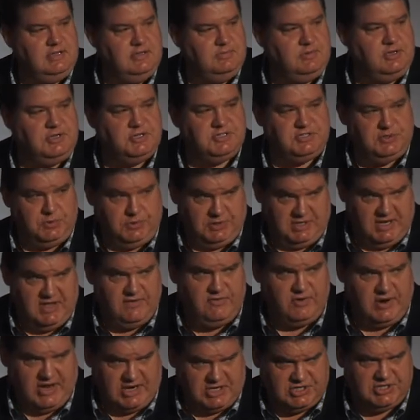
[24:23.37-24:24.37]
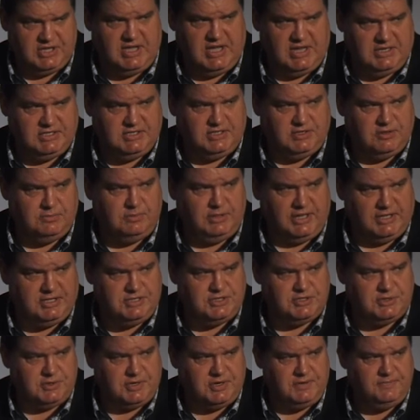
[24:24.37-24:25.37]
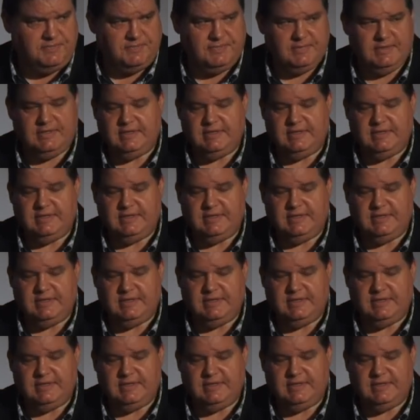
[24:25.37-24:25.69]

because it would never actually enter your bloodstream,